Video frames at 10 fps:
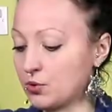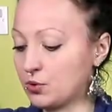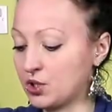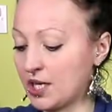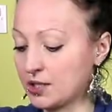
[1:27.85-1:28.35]
to
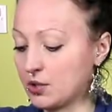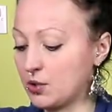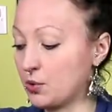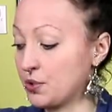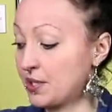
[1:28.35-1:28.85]
just
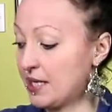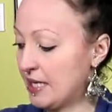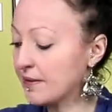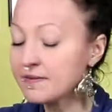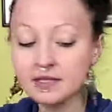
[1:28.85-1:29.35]
use the
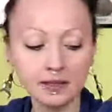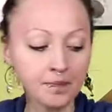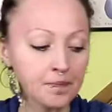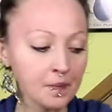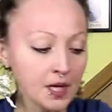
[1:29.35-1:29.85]
leaves.
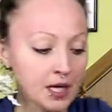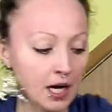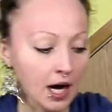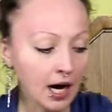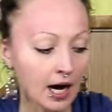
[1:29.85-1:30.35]

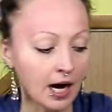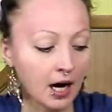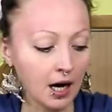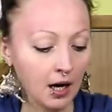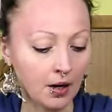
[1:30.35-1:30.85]
We
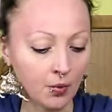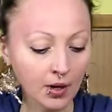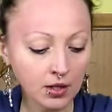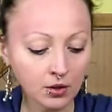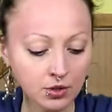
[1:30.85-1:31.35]

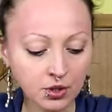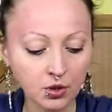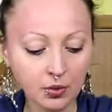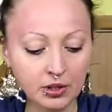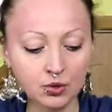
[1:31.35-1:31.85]
are also
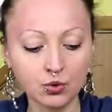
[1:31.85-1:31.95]
going